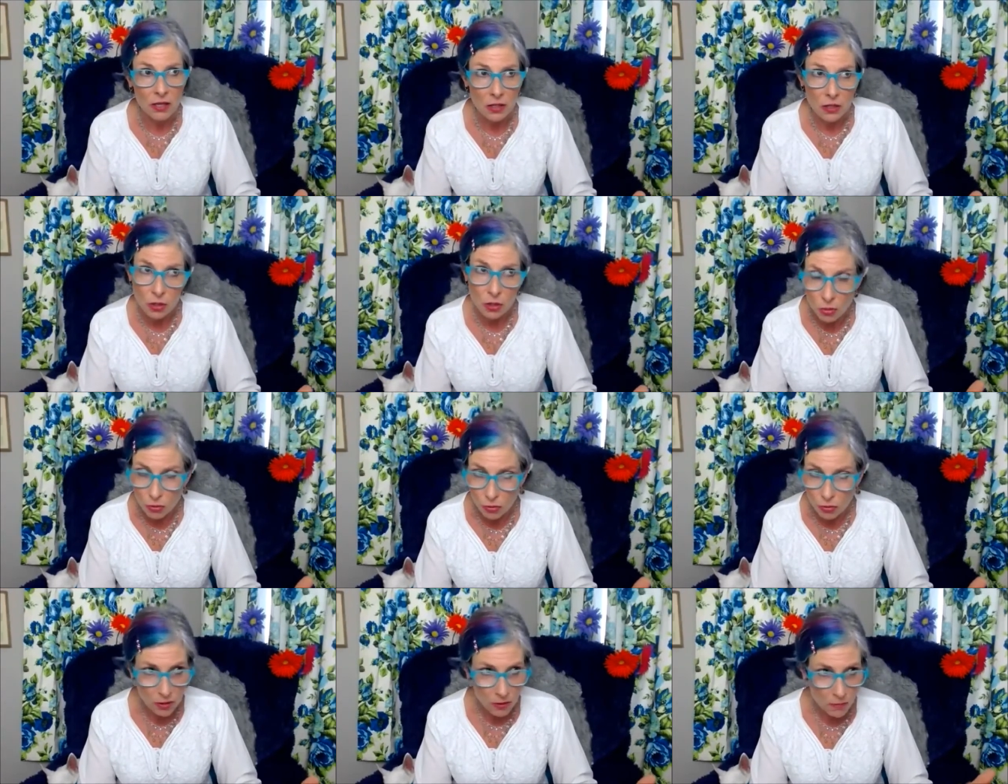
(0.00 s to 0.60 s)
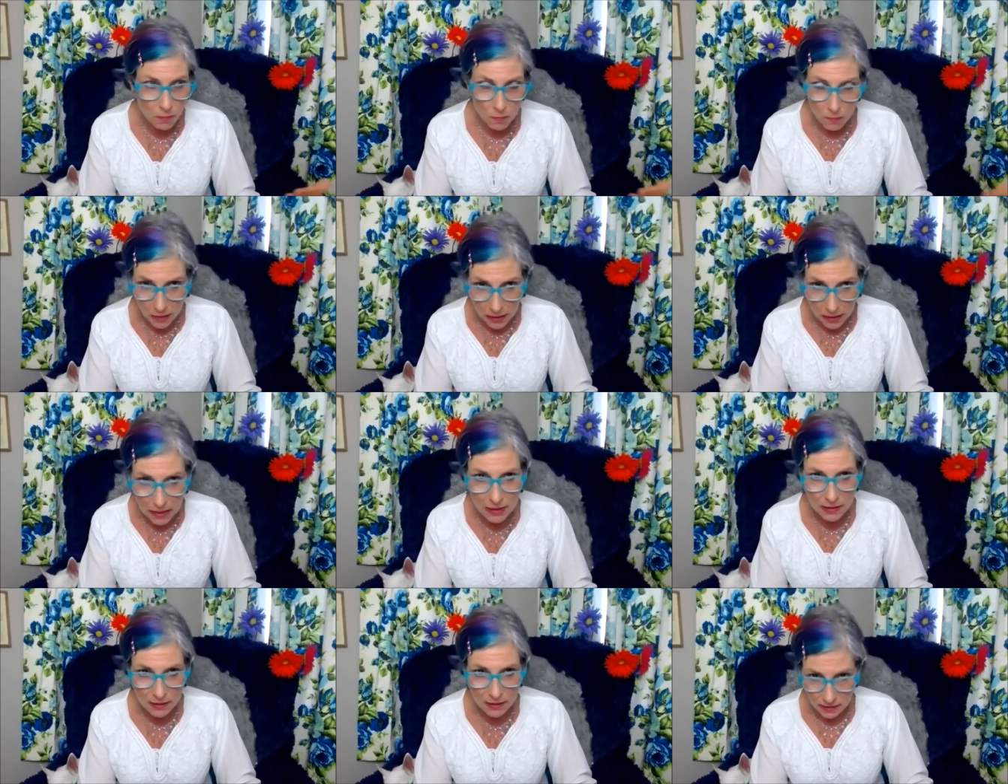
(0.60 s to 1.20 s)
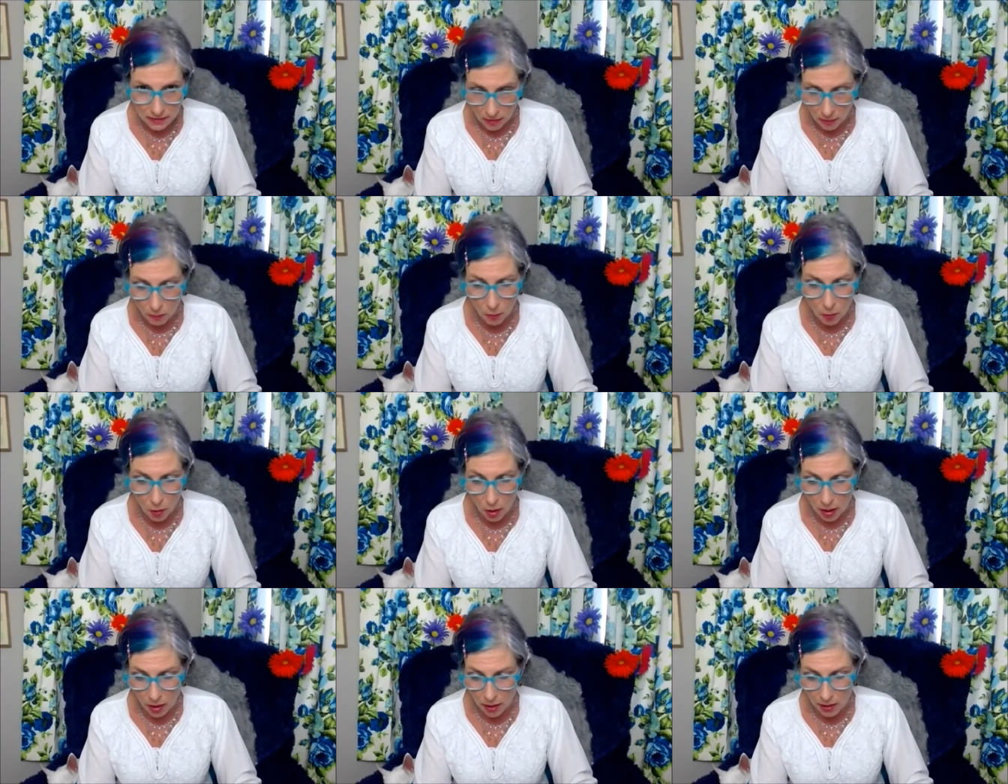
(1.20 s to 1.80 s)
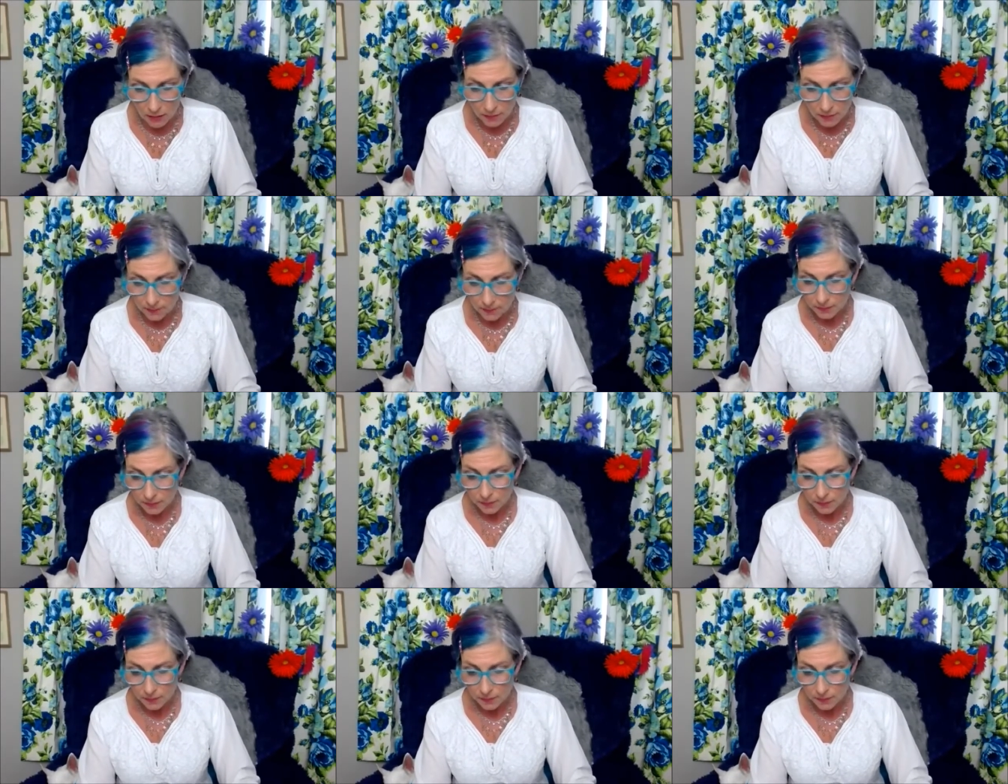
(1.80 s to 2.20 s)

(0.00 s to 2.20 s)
you could meet someone